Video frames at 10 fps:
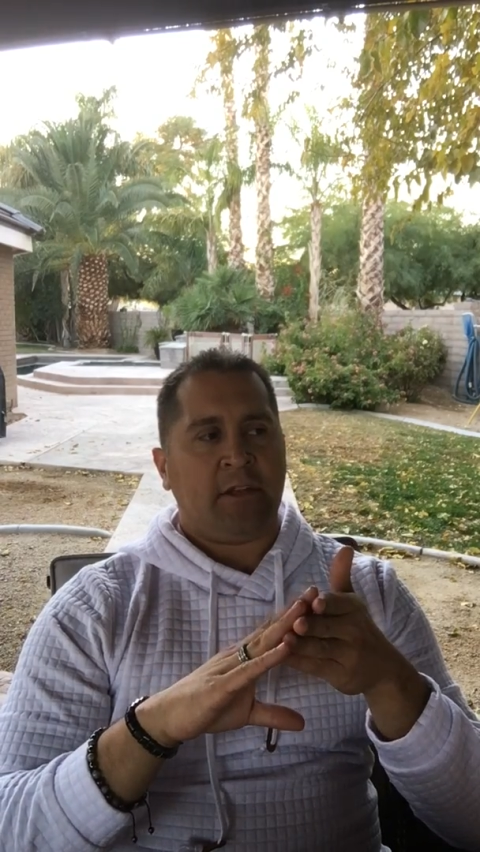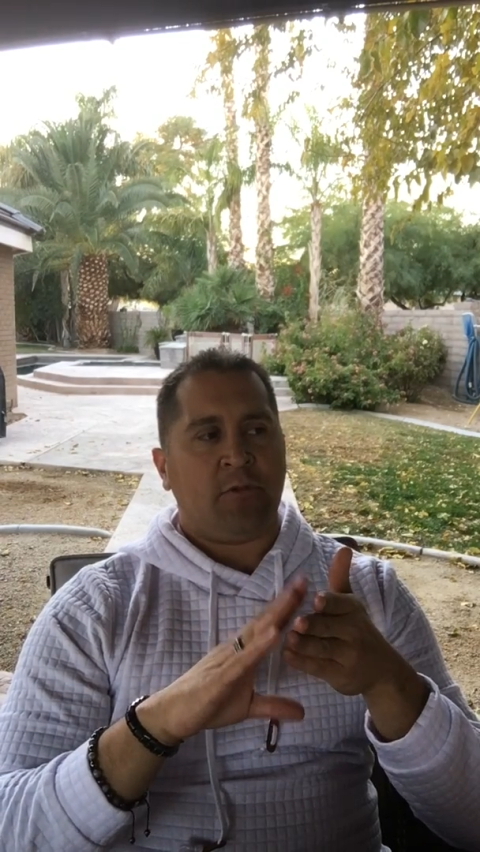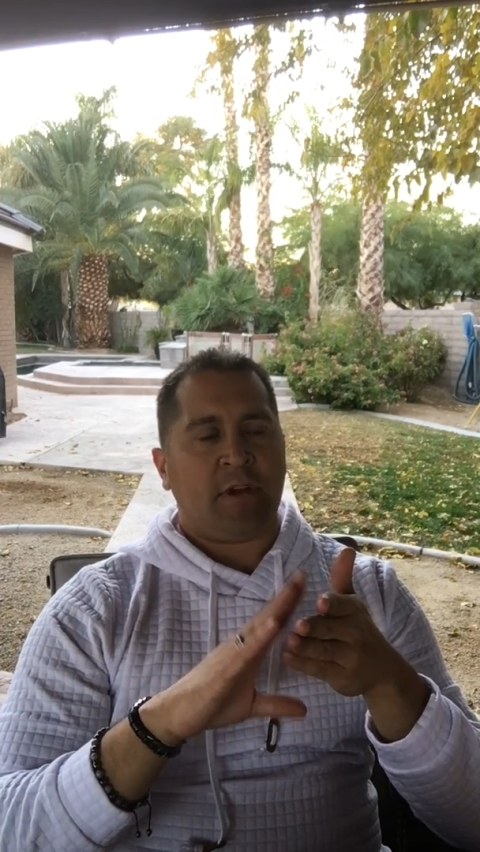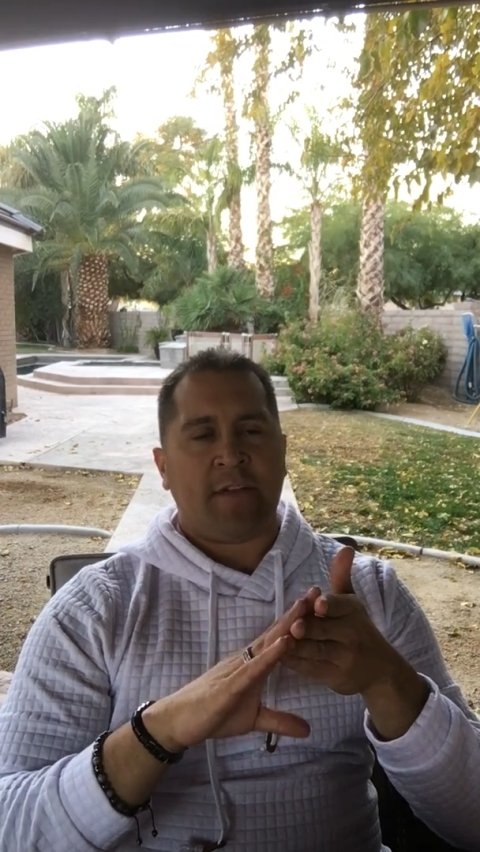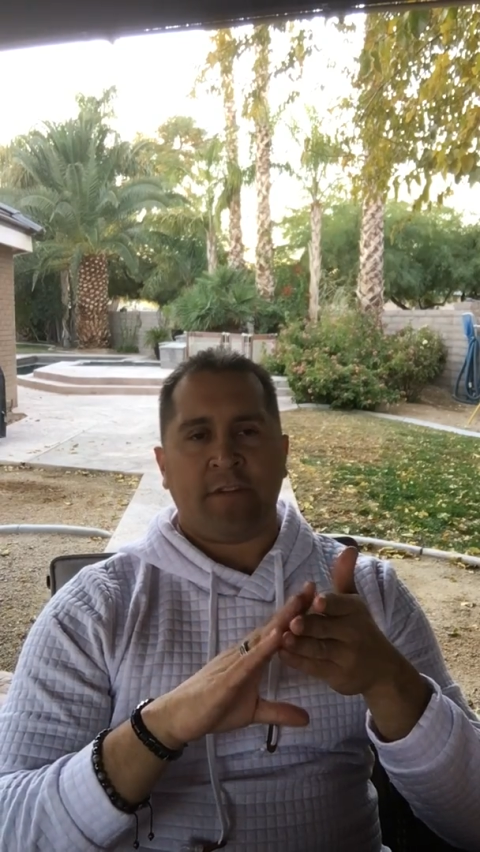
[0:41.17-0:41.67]

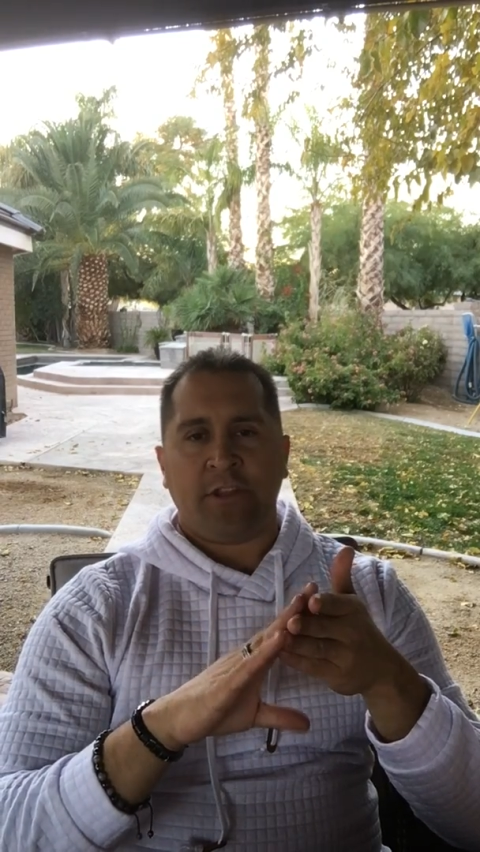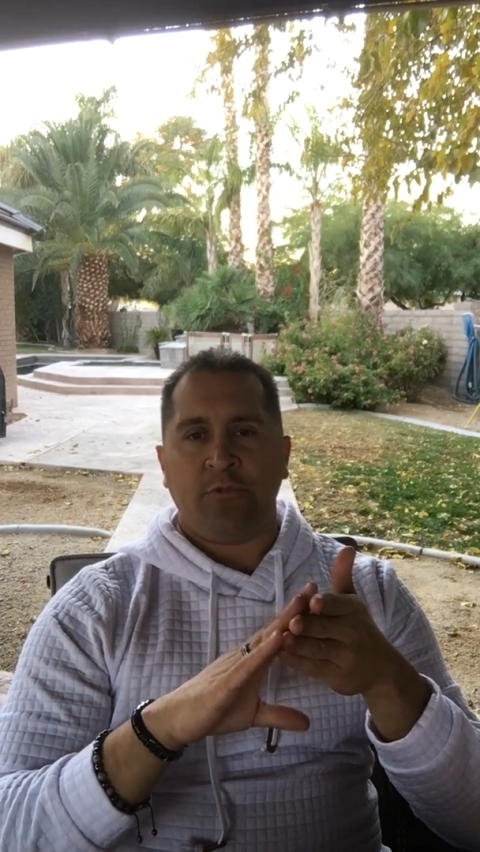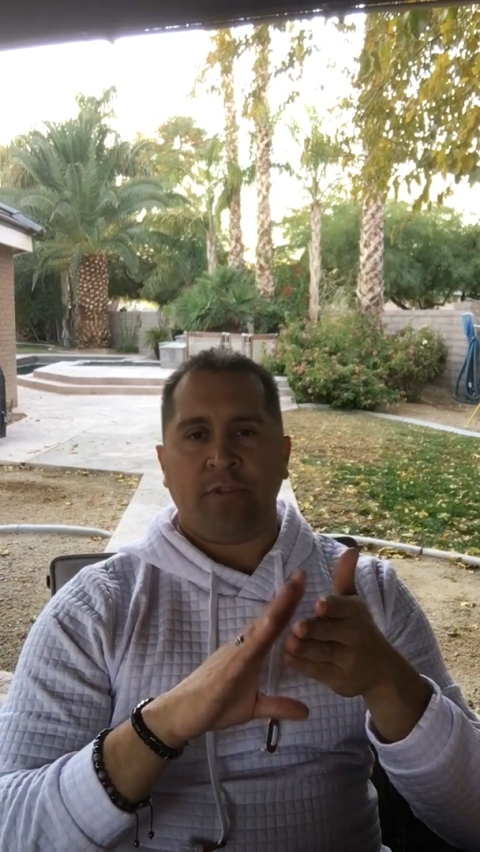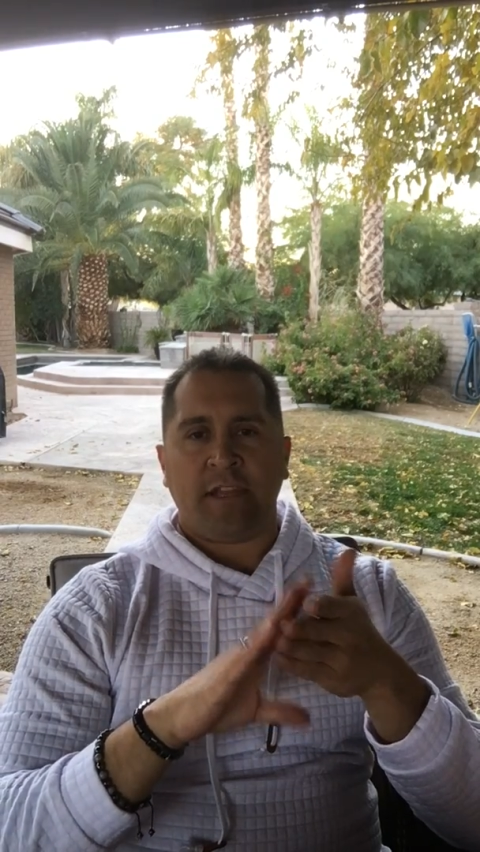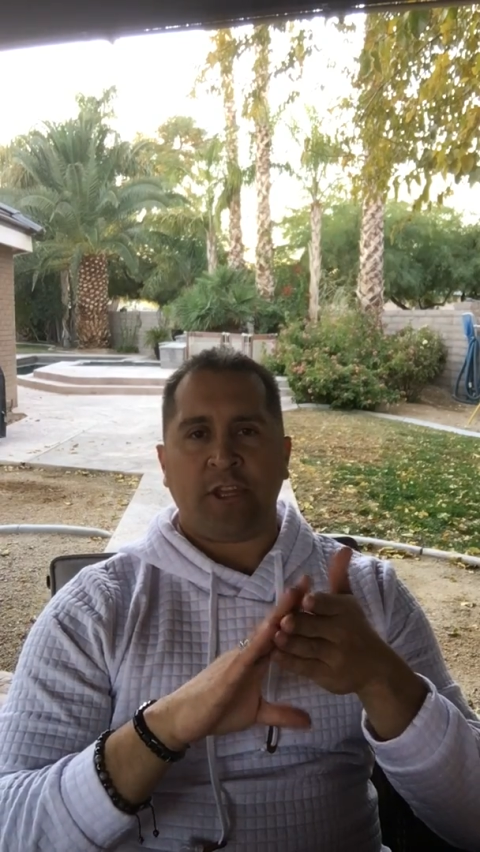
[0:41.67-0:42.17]
whatever
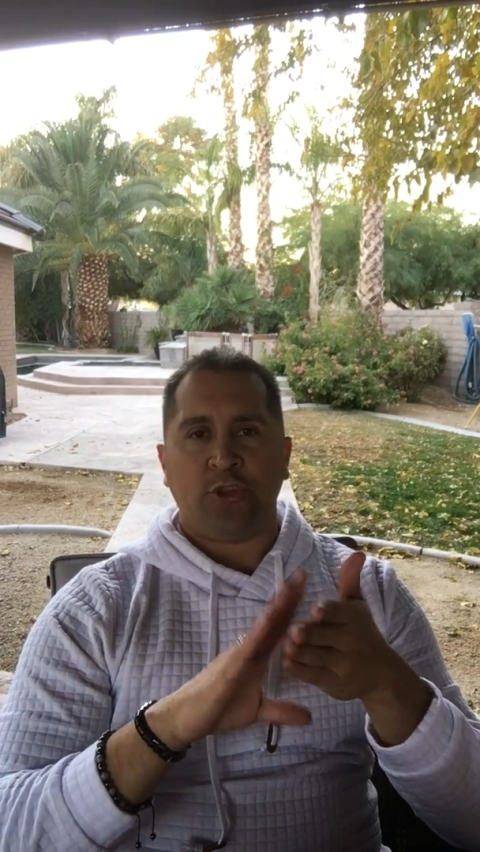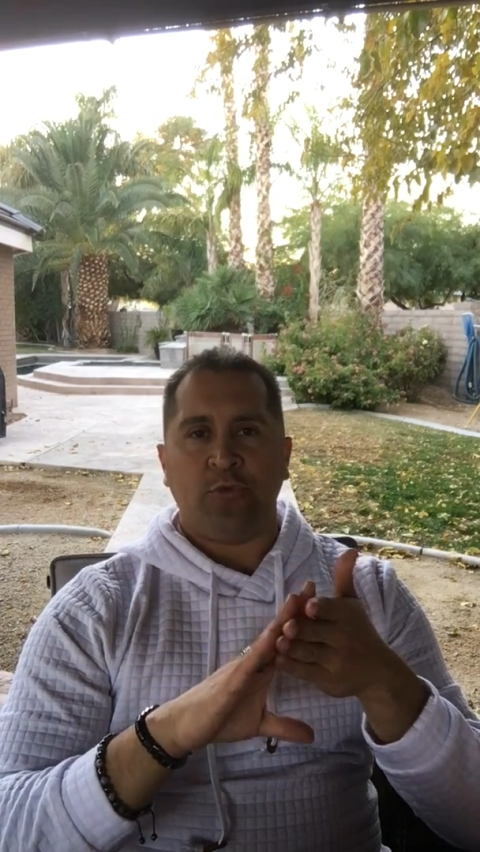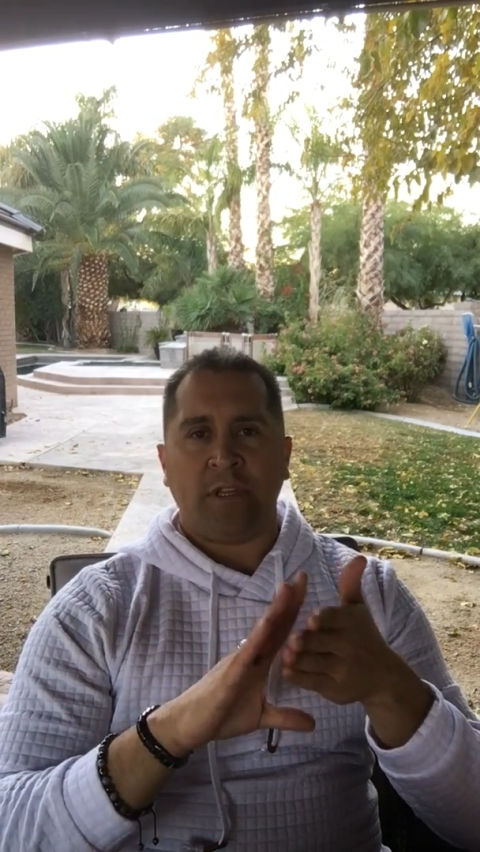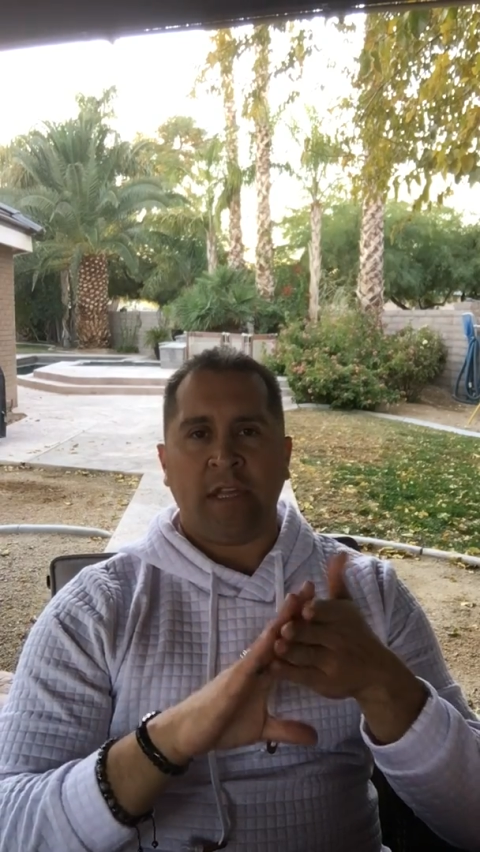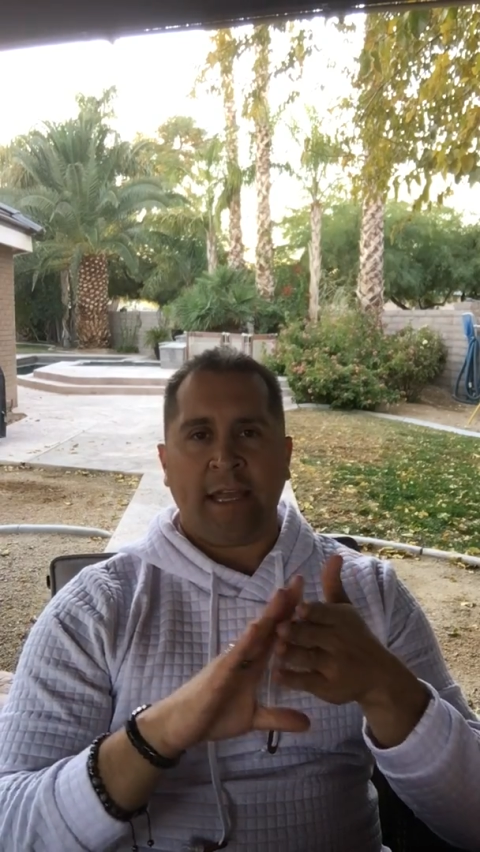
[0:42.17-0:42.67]
you think you
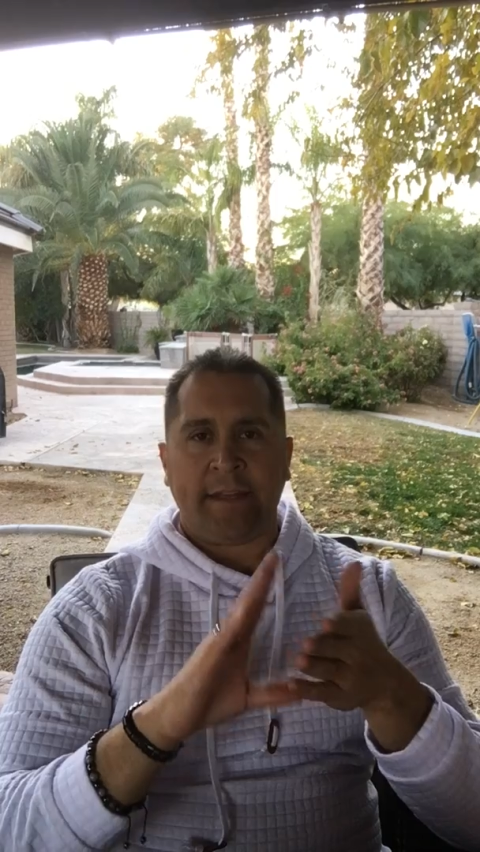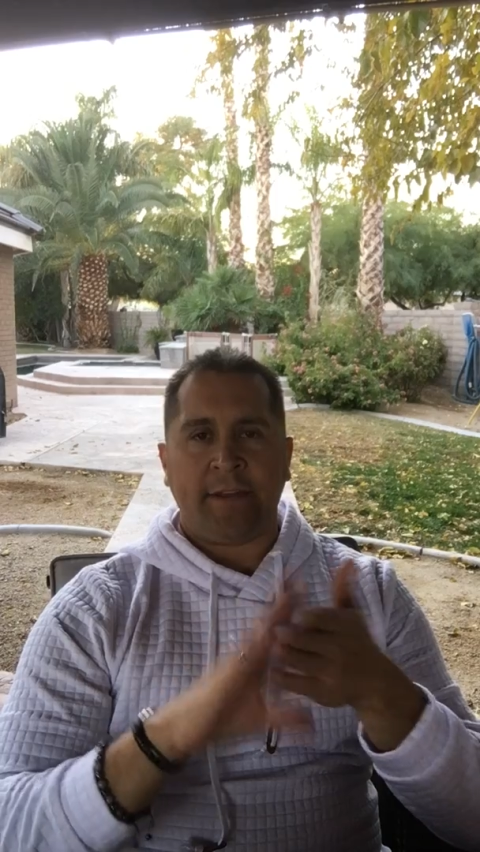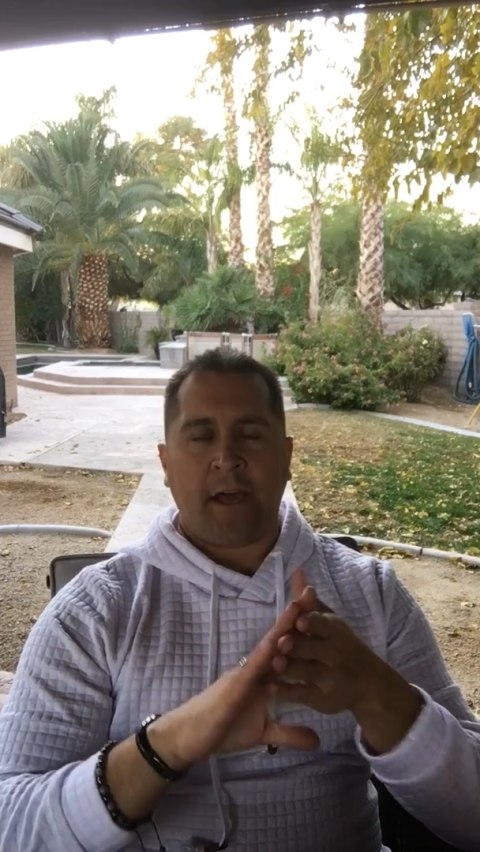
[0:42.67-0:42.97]
would like: